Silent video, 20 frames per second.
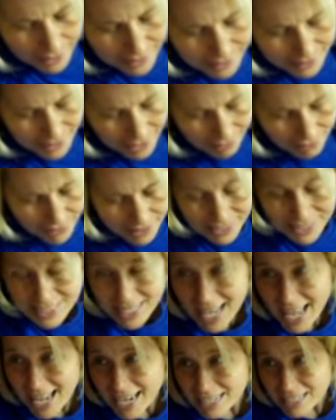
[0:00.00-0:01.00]
70
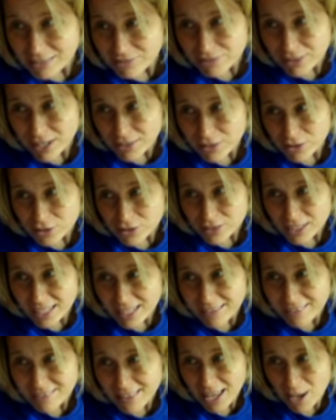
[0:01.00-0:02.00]
to 80 feathers
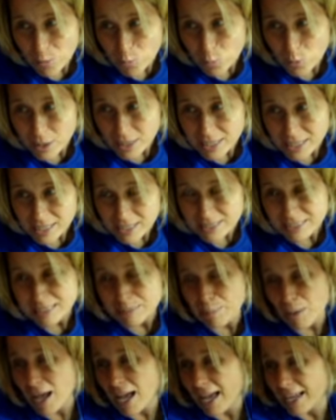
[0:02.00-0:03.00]
in that one little
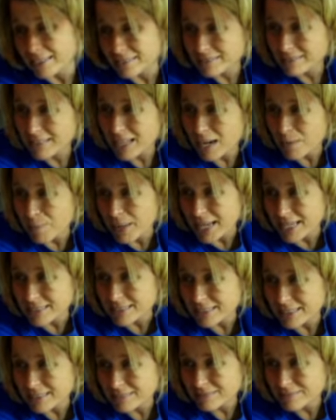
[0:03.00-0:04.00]
spot. Isn't that
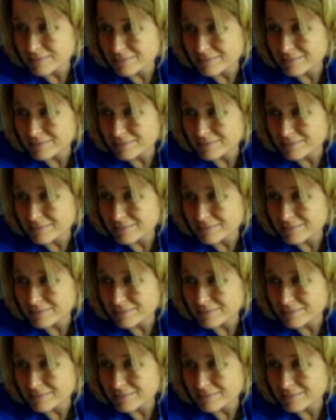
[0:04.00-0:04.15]
amazing?